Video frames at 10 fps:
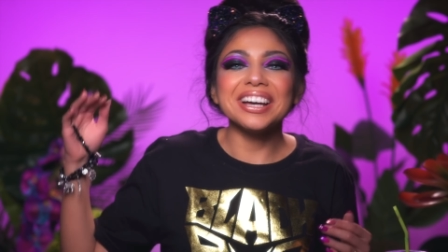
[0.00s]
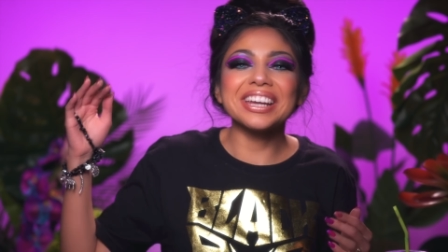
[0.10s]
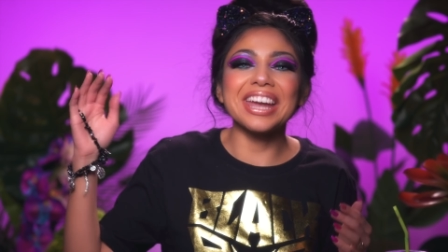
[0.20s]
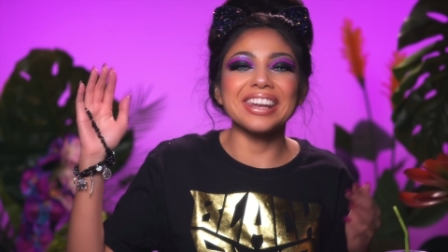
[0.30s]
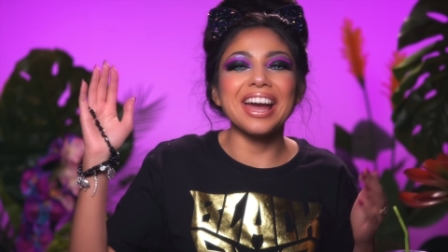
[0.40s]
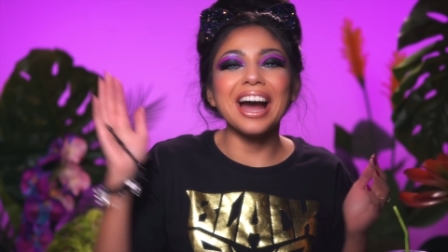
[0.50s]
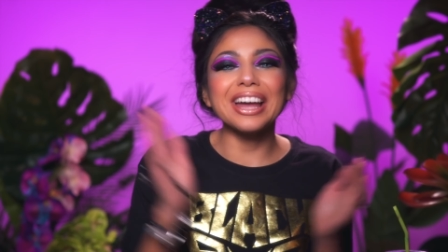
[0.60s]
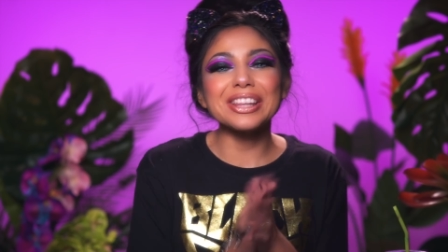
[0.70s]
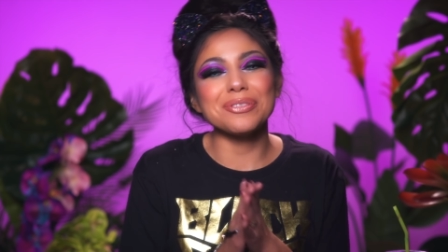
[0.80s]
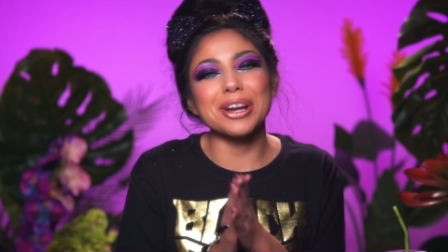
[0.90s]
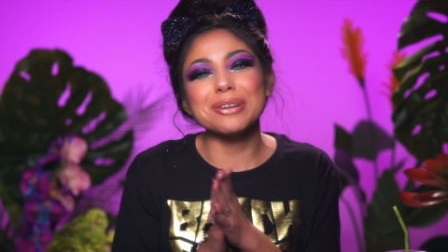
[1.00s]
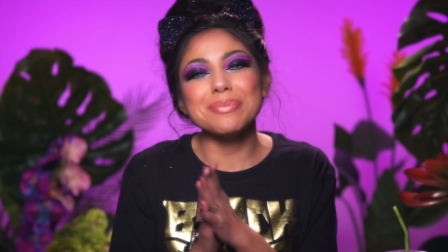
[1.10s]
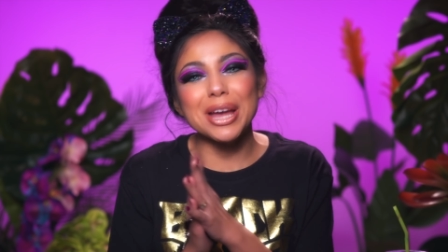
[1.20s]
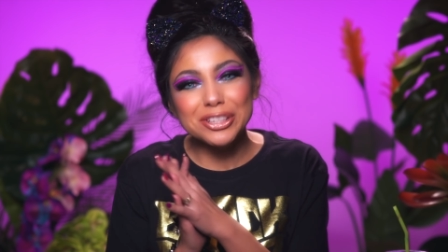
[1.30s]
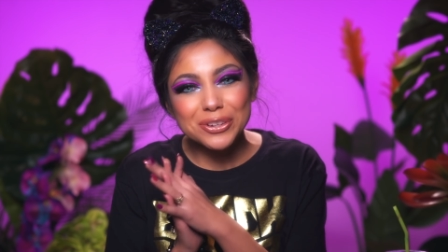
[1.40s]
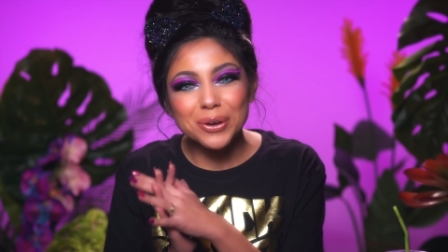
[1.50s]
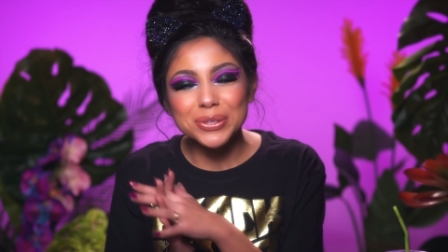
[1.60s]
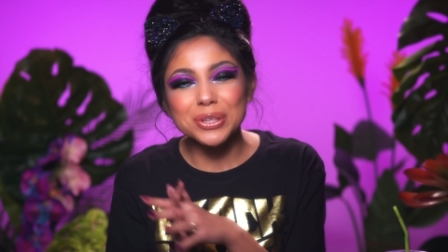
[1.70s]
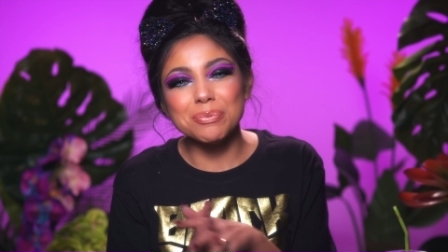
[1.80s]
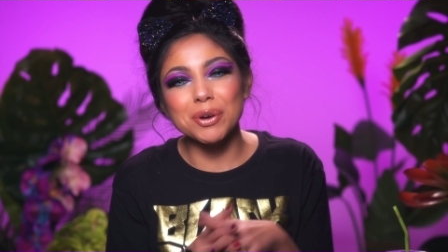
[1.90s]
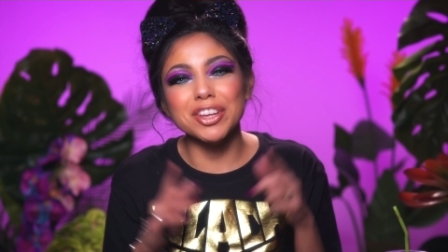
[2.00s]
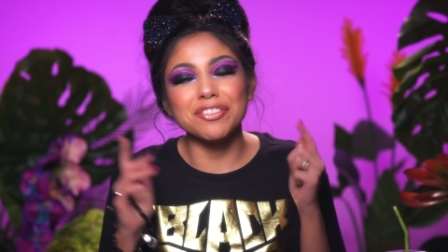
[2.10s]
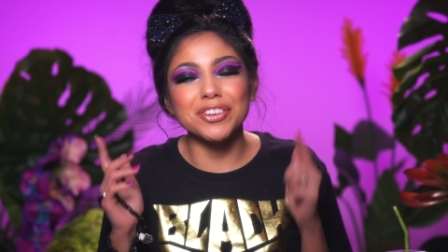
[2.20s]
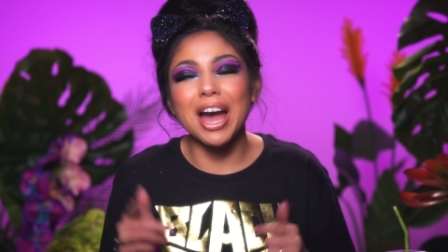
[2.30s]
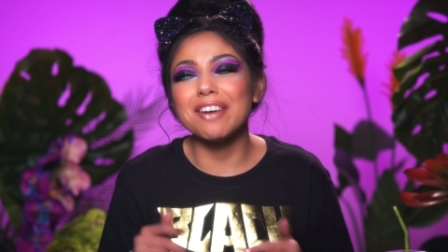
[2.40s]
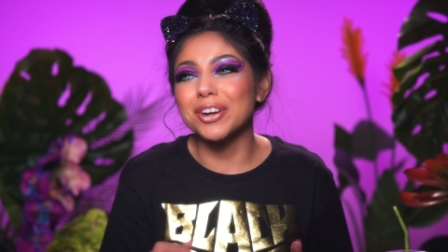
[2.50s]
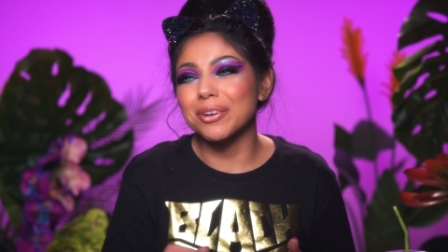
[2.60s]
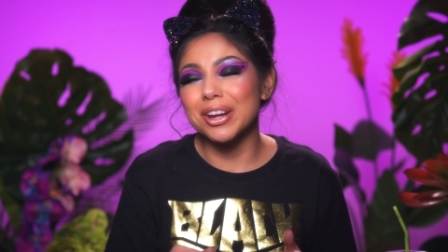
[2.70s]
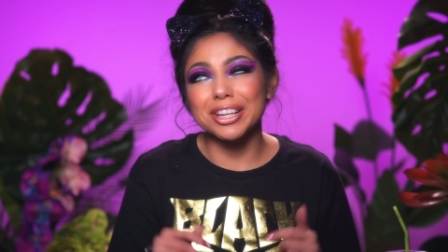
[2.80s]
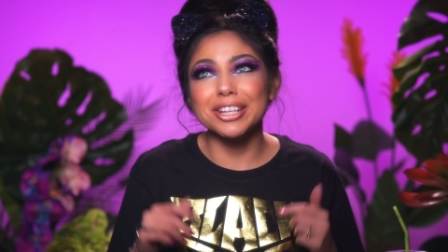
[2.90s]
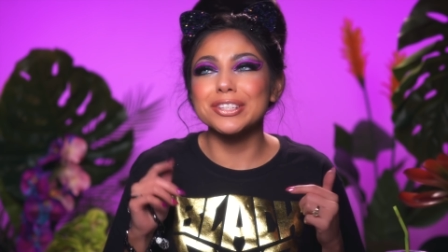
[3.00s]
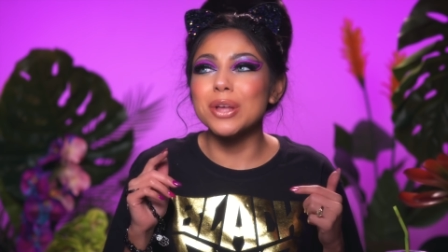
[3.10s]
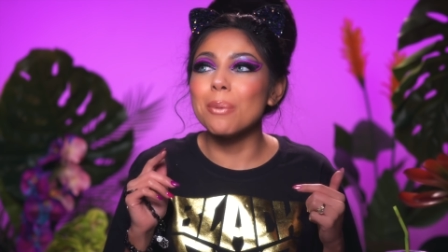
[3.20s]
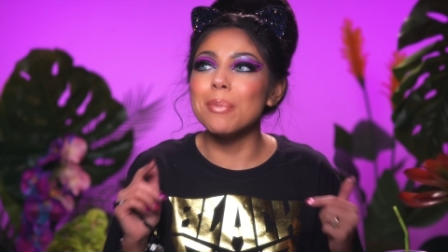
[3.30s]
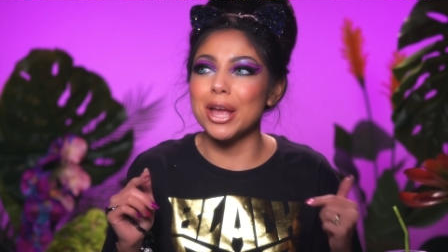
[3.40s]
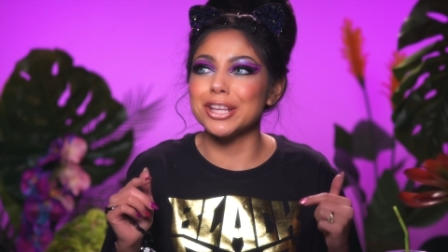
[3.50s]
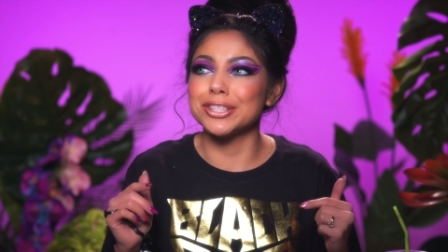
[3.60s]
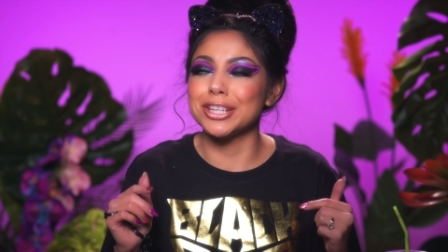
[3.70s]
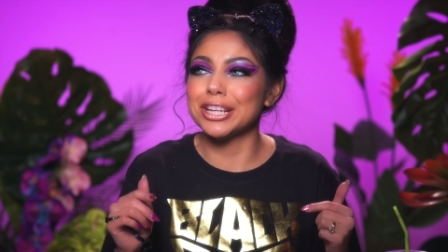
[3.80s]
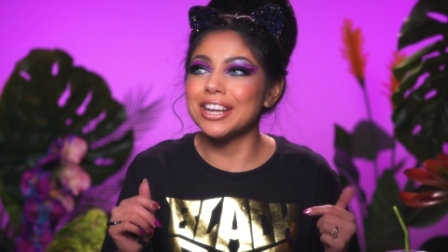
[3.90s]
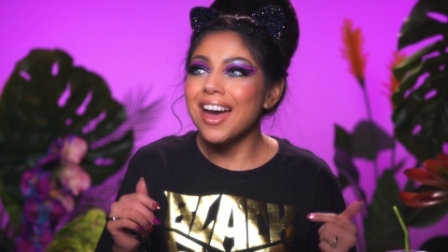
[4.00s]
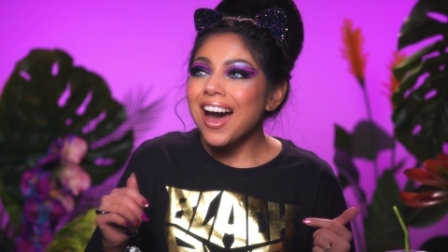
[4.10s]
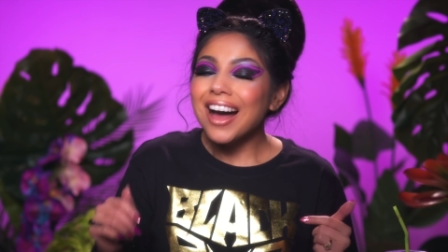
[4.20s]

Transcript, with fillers: Again, I highly recommend you go see the movie if you haven't already. It is amazing.